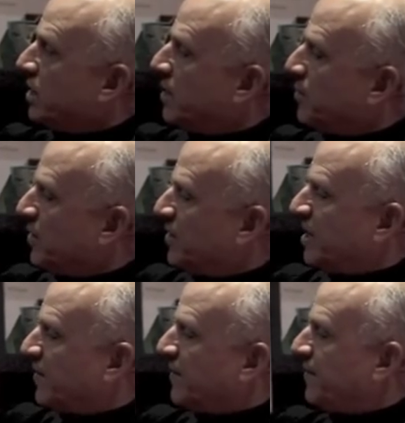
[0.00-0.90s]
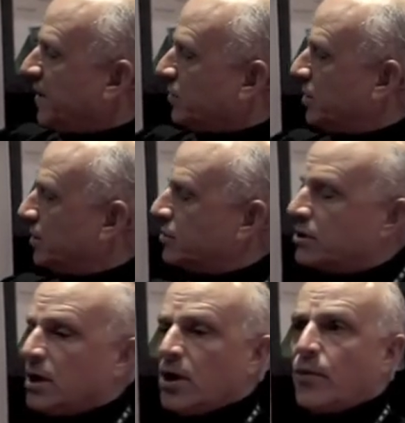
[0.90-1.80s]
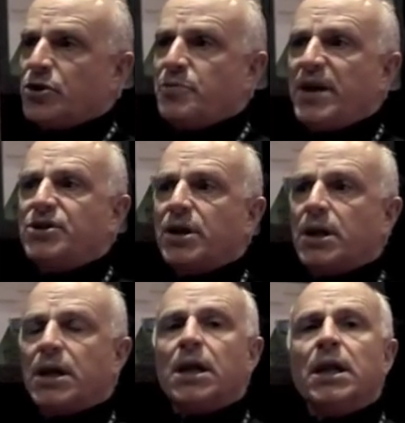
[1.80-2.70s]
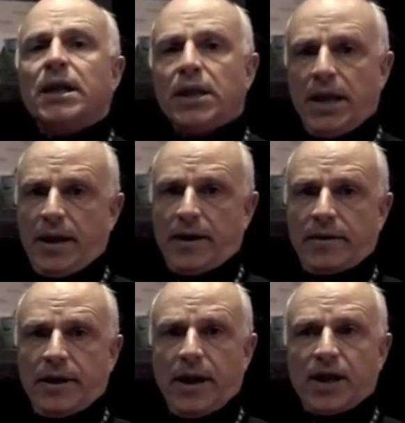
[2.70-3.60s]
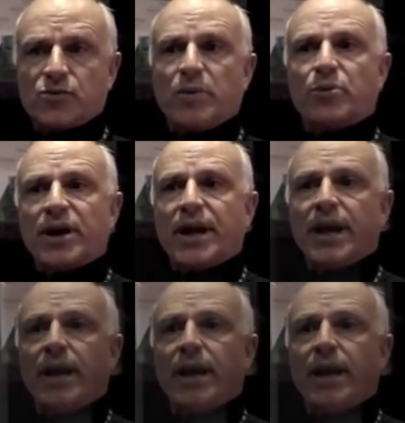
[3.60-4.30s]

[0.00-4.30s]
a number of different filters, which basically clean the air as we bring it